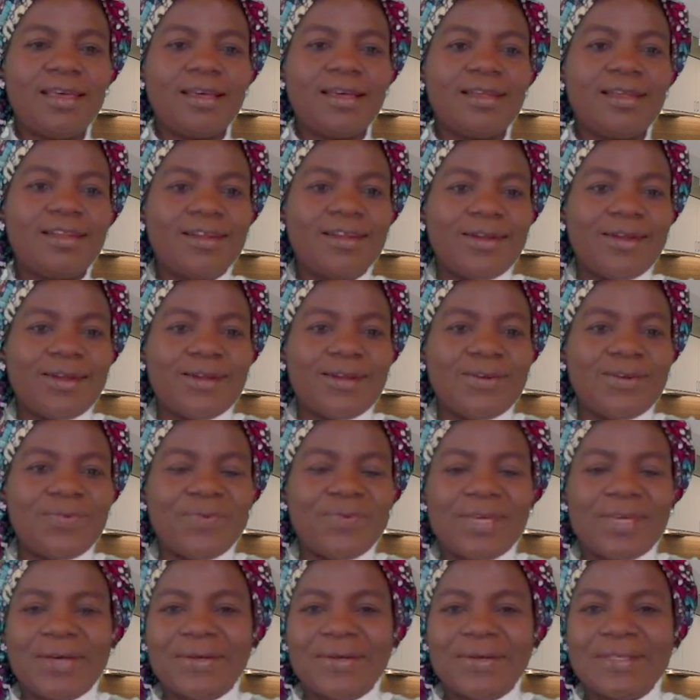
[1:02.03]
The Lord
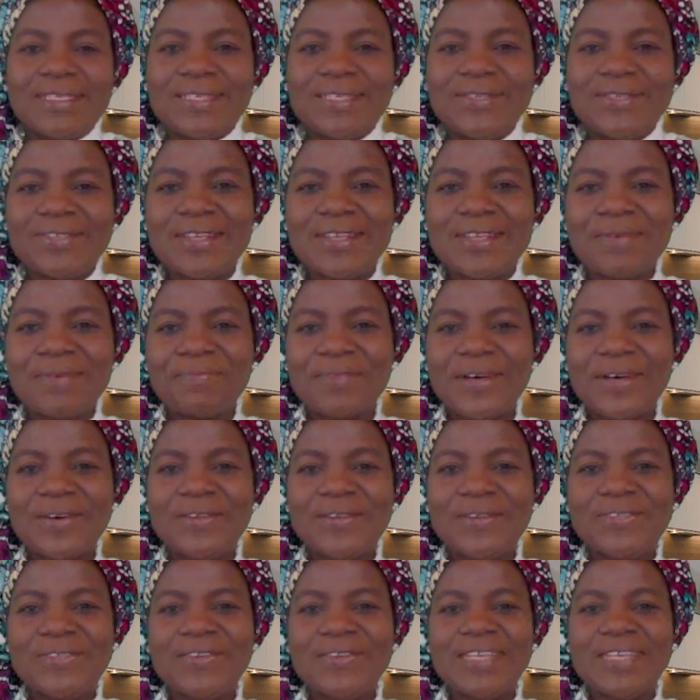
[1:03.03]
will continue to empower.
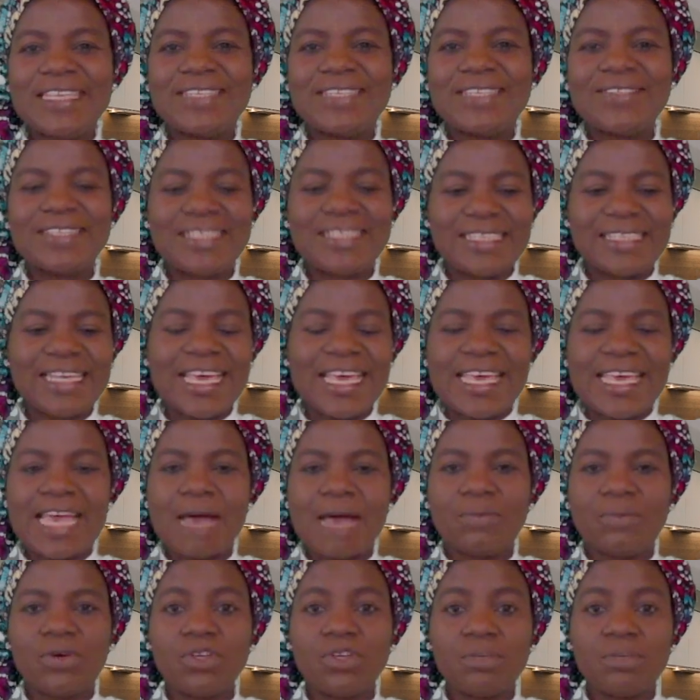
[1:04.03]
So today,
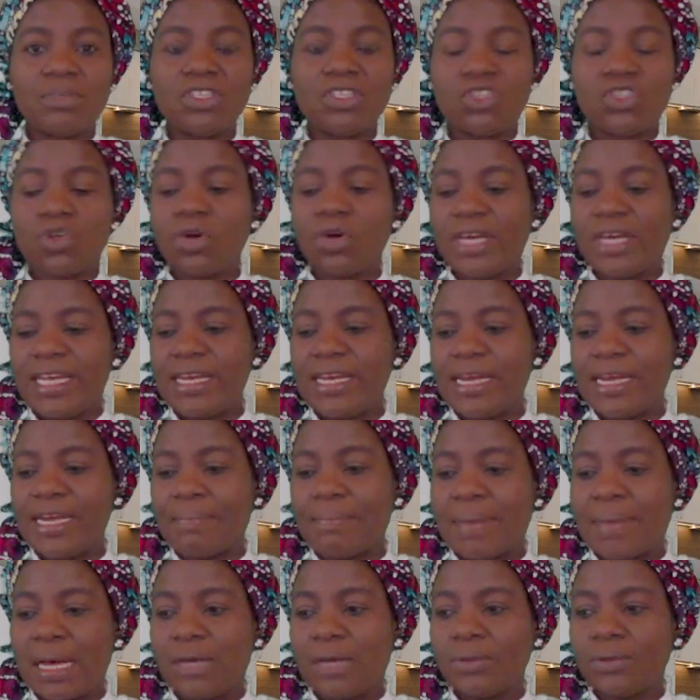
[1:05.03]
I'm going to be talking
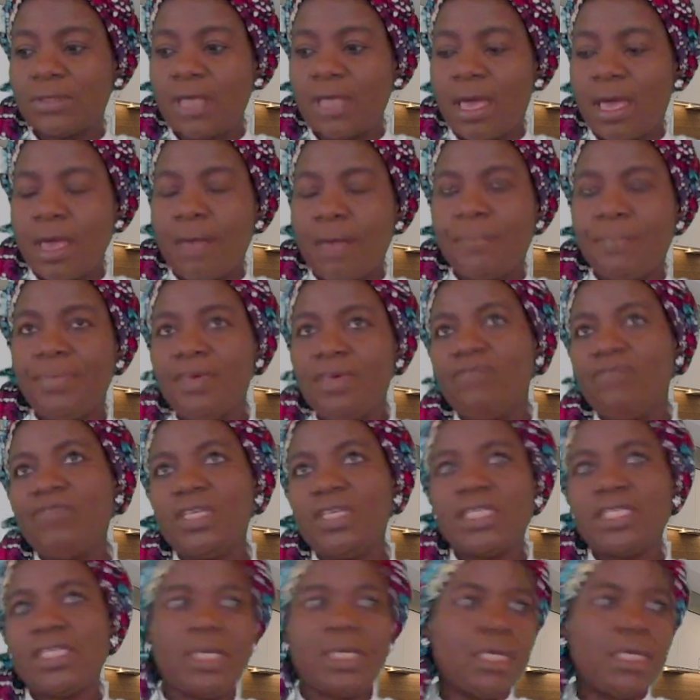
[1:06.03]
about
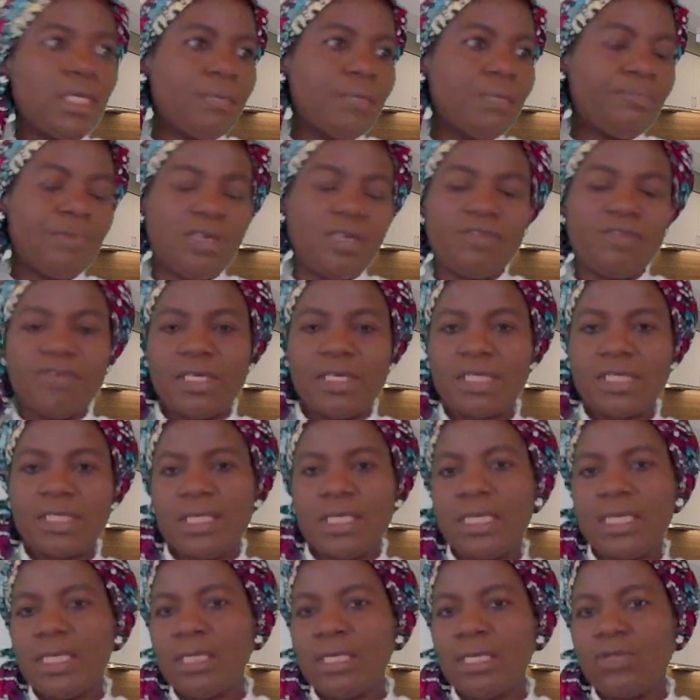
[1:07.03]
PVC,
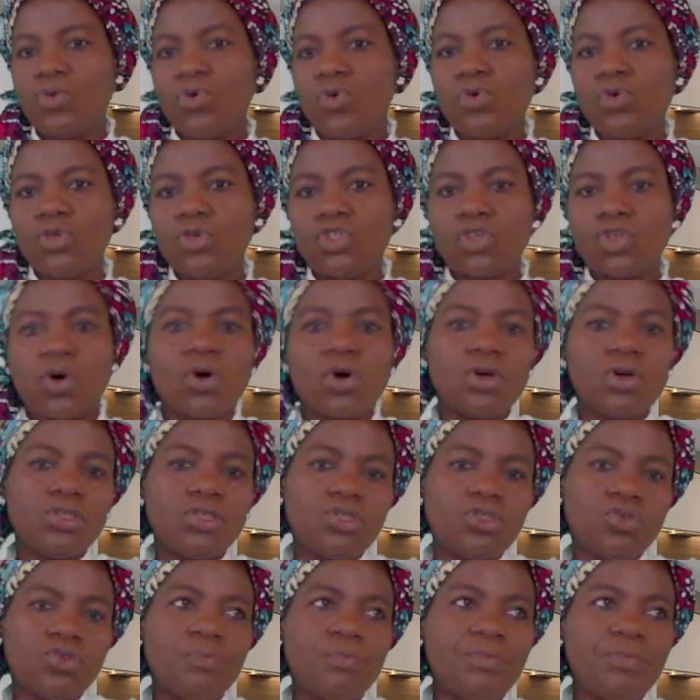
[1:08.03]
PVC, no
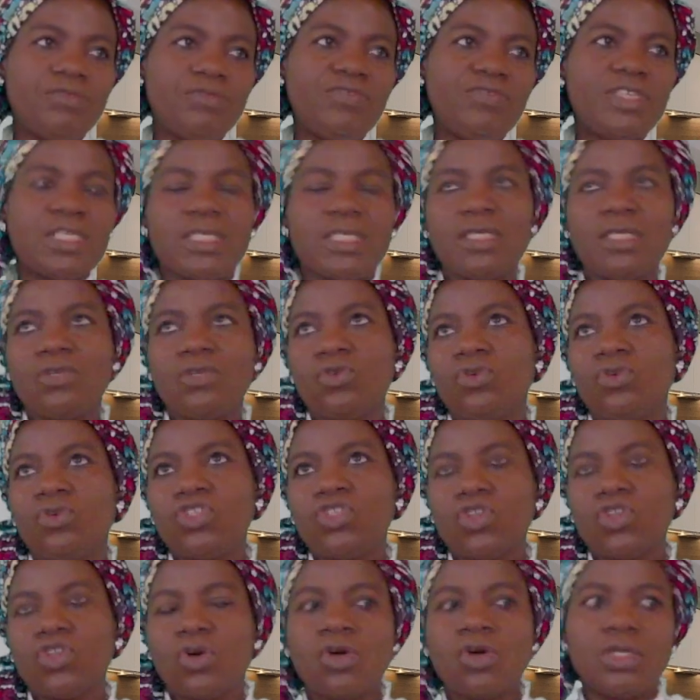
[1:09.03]
church, no PVC, no
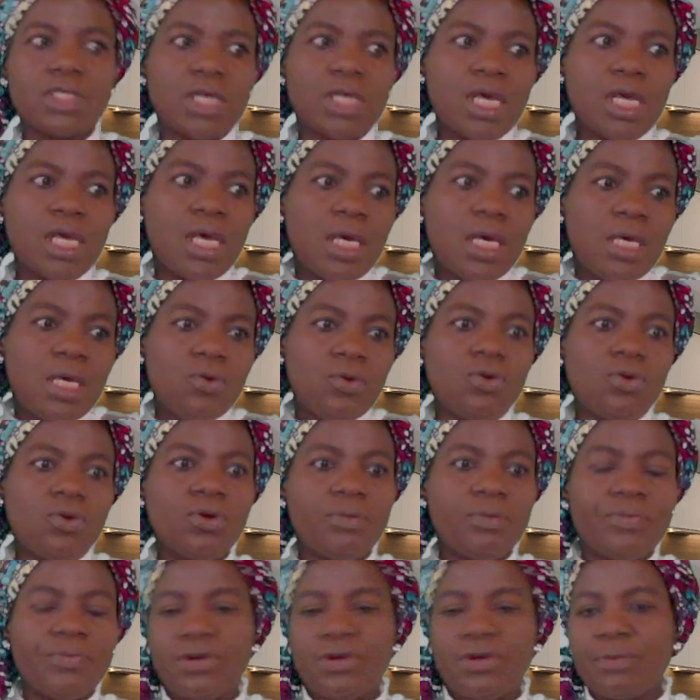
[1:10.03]
church. You
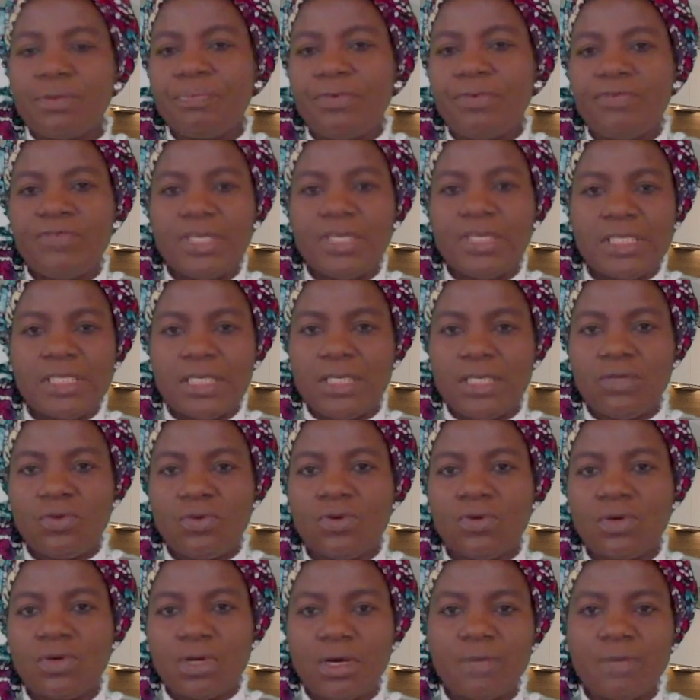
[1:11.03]
don't bring your PVC, you
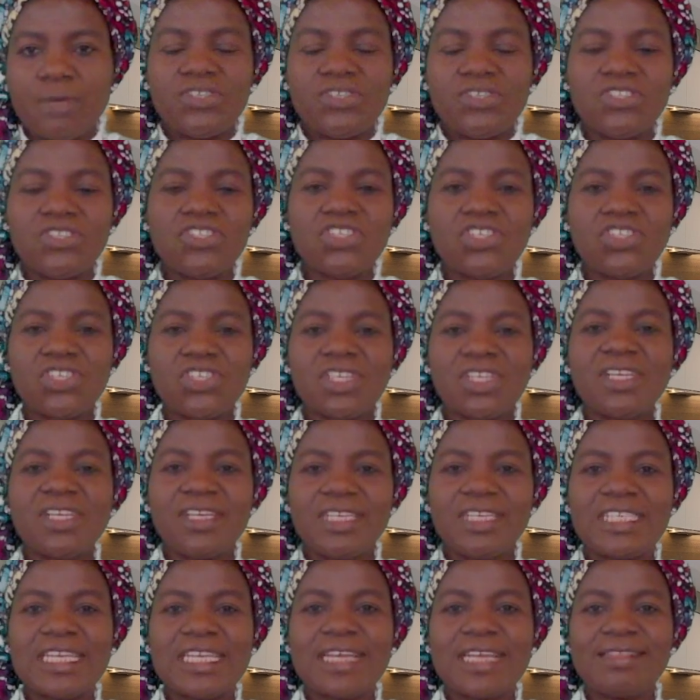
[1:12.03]
don't come to
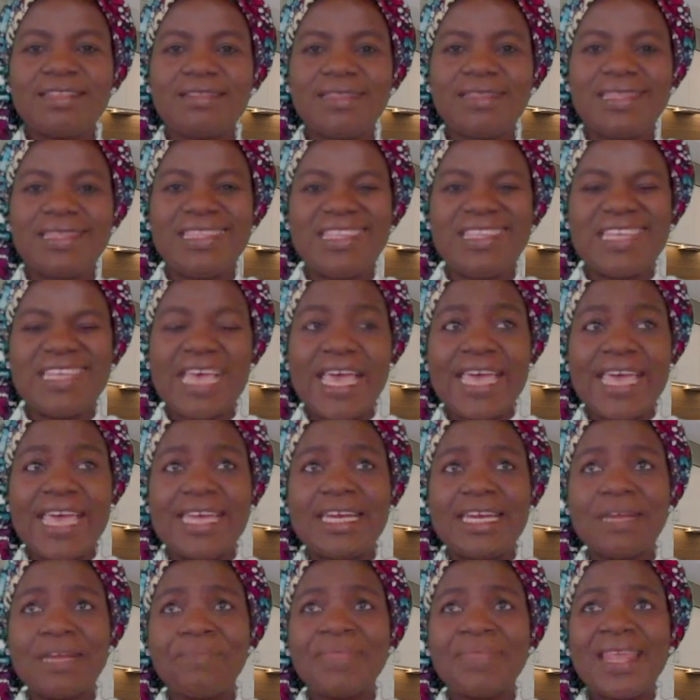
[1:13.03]
church. And
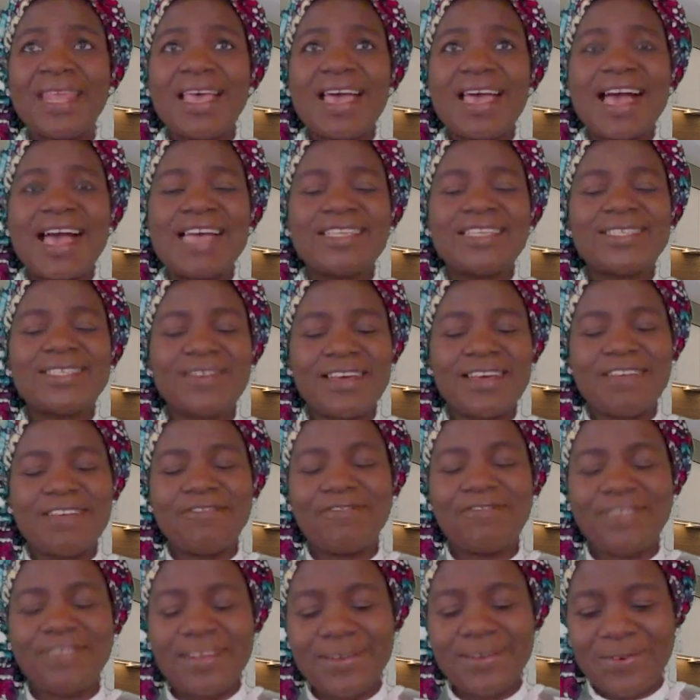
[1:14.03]
then I saw a
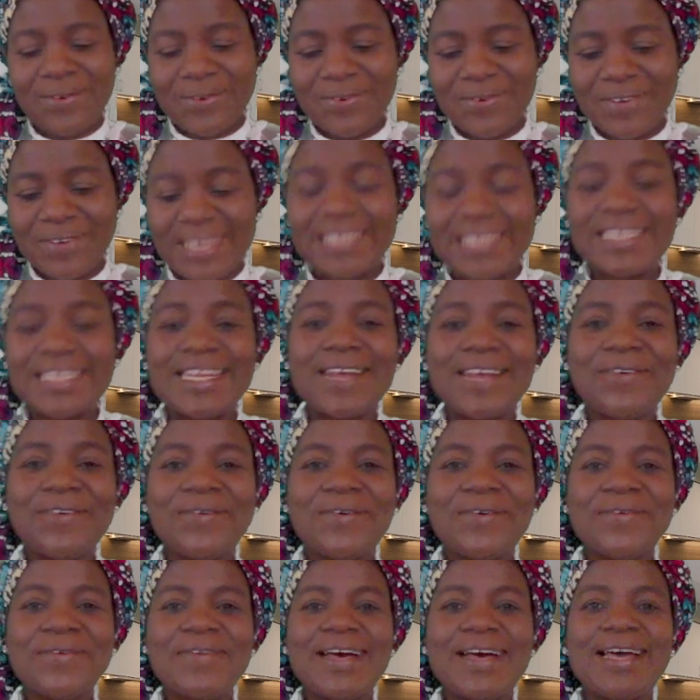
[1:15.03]
video. I said,
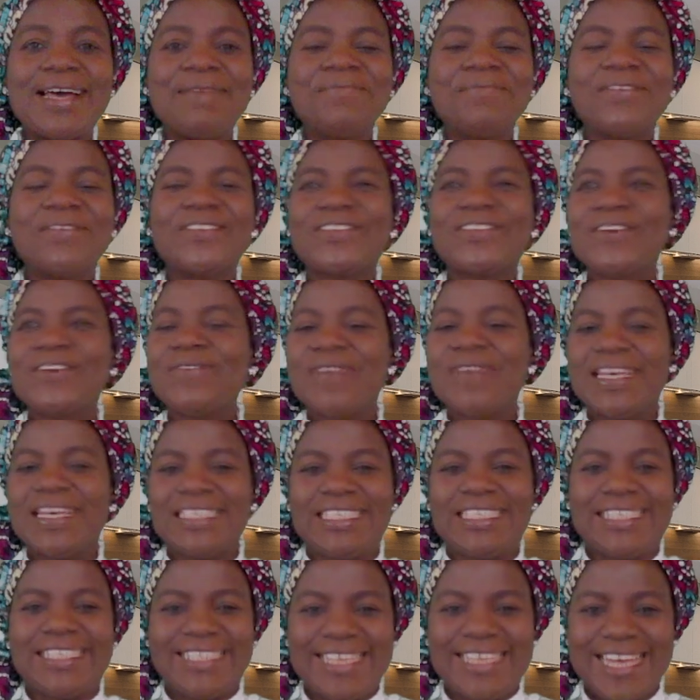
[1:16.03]
I must come and
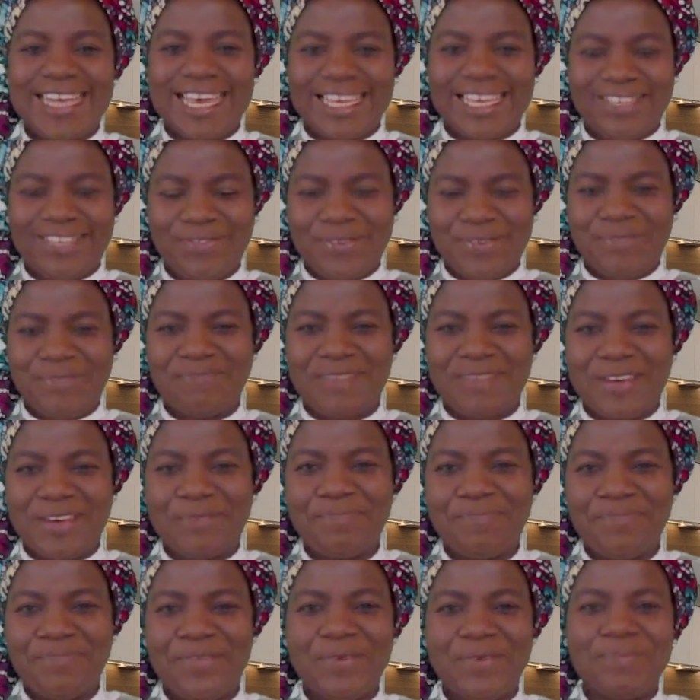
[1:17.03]
share it with my
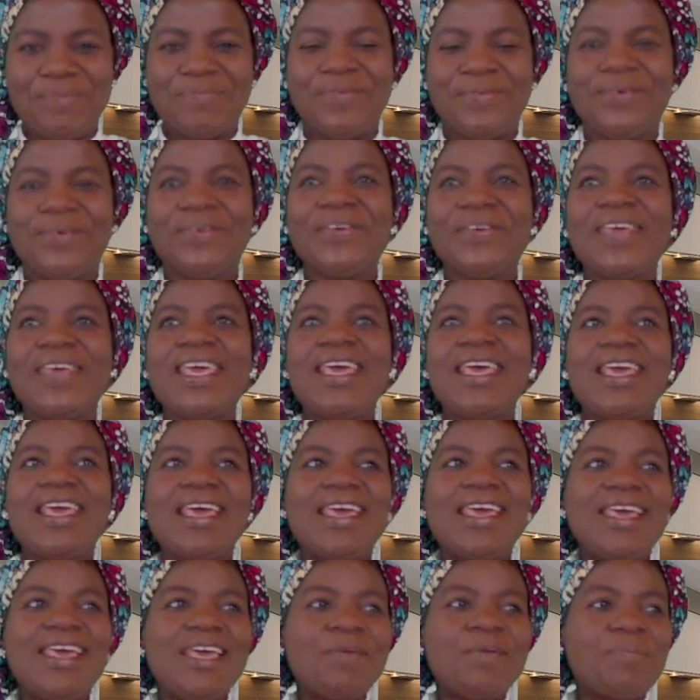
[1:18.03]
people.
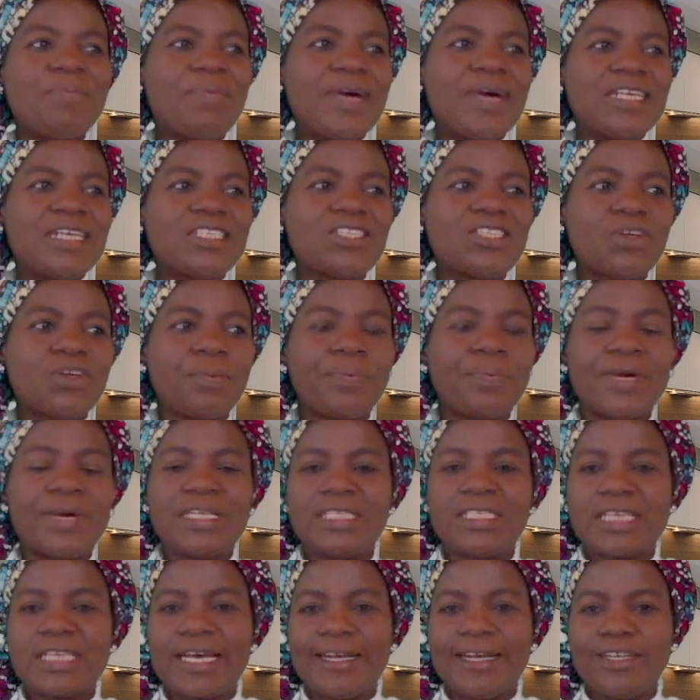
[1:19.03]
A pastor
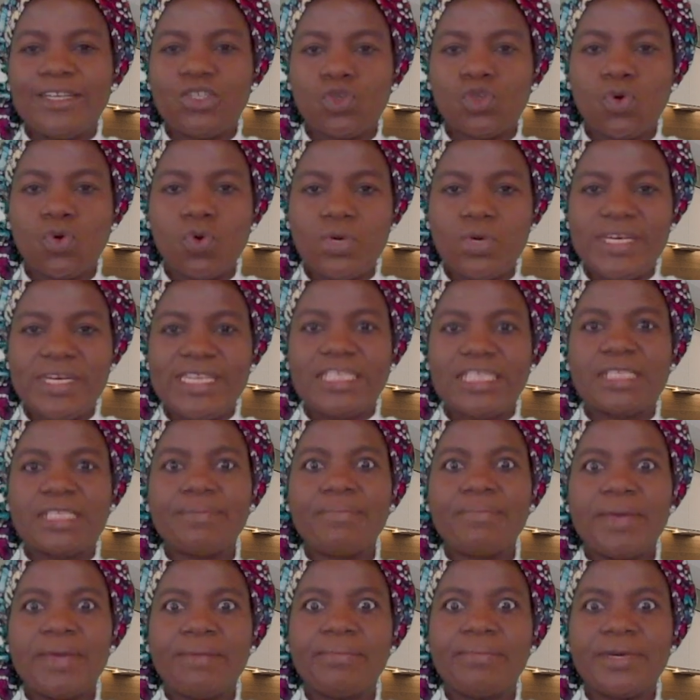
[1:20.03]
practically told his
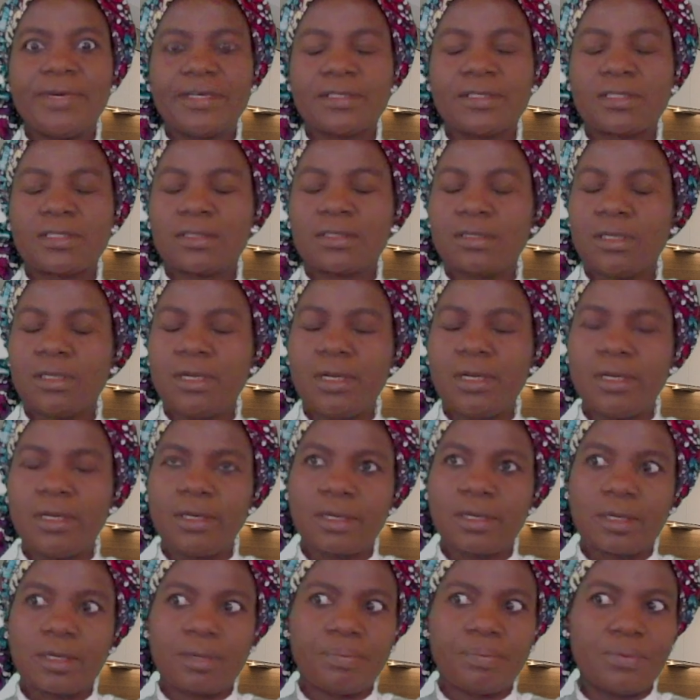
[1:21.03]
members,
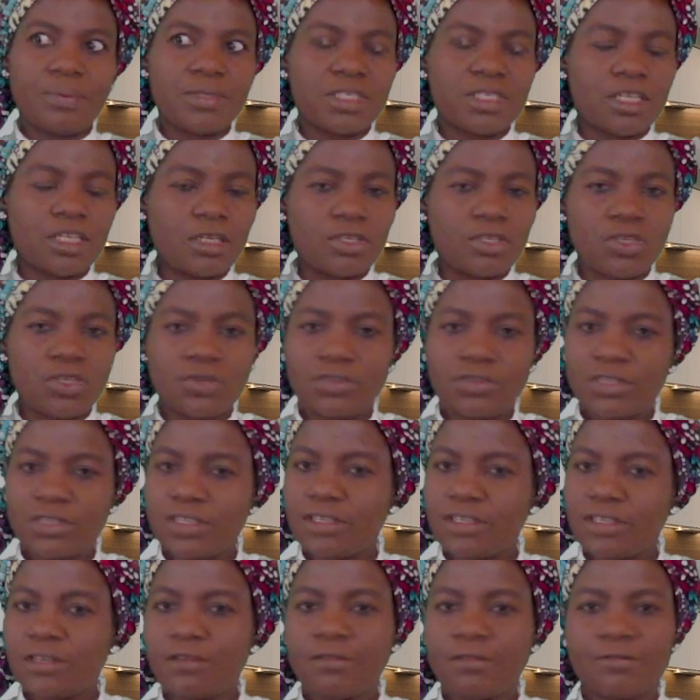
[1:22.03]
look, protect
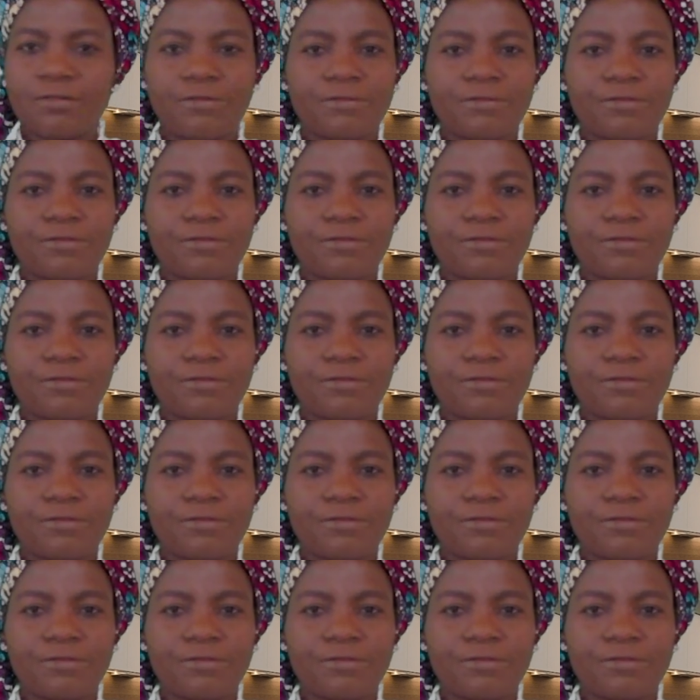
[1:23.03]
yourself.